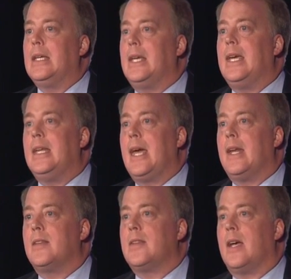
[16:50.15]
key
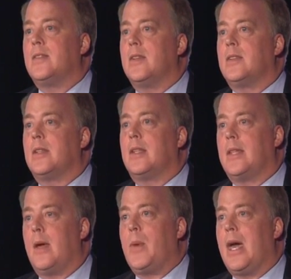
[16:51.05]
data sets is it that
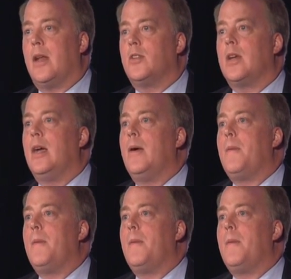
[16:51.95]
they manage.